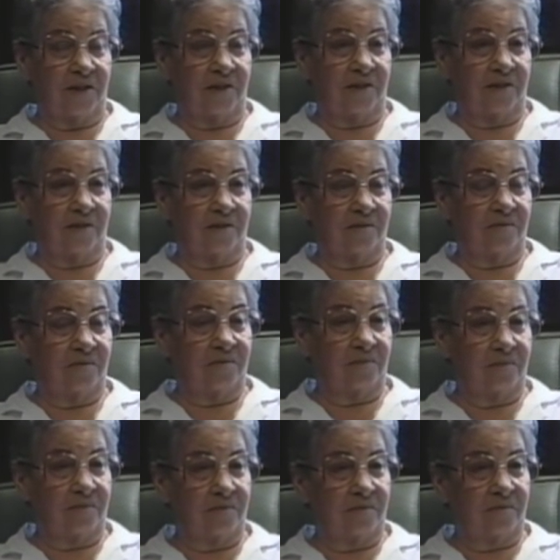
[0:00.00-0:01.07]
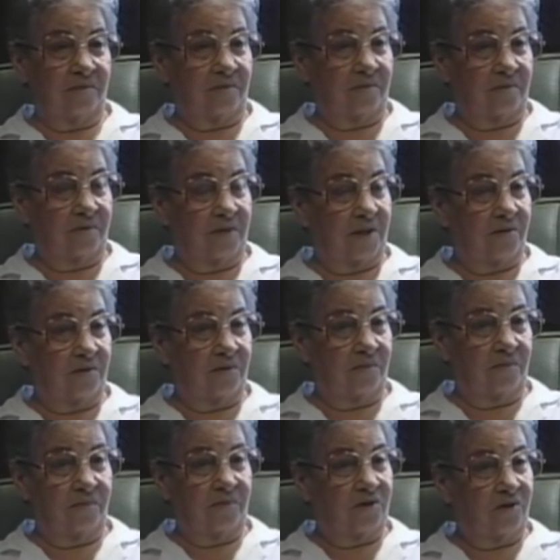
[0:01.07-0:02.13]
And uh, that's
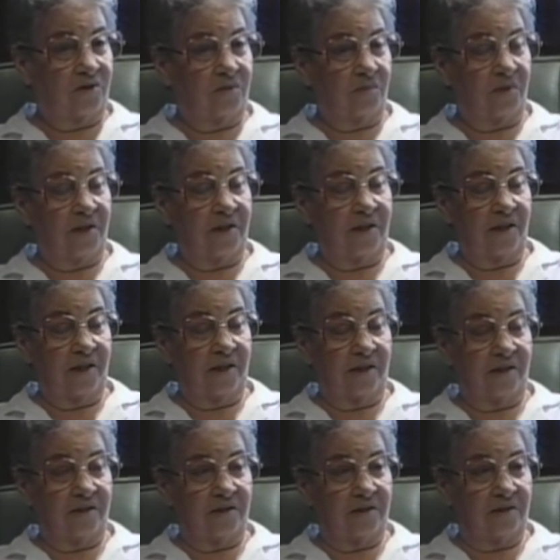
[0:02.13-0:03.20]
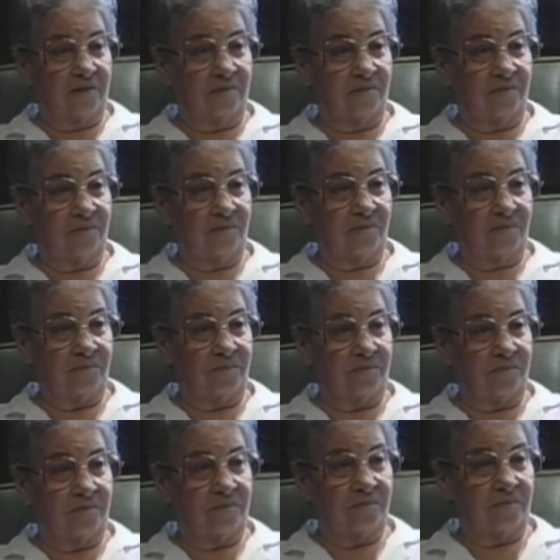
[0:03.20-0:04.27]
just a plain house. What kind of
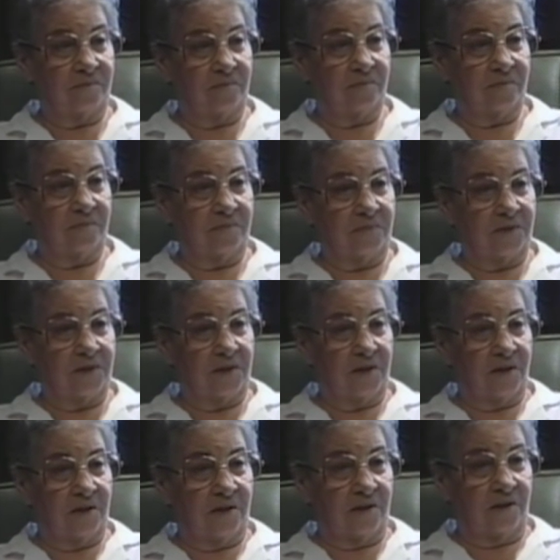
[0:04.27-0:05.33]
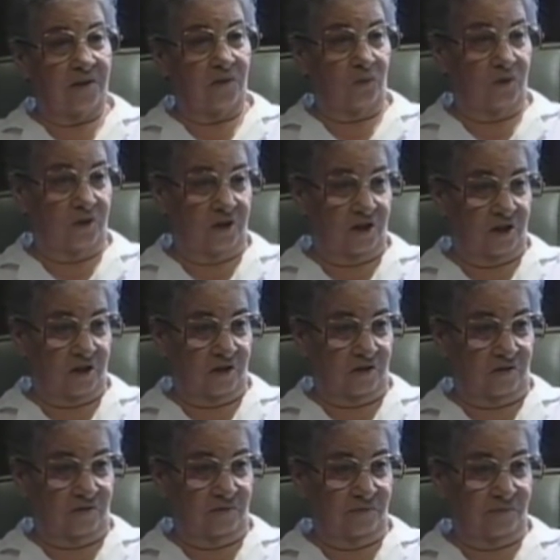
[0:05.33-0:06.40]
stove? Uh, wood stove.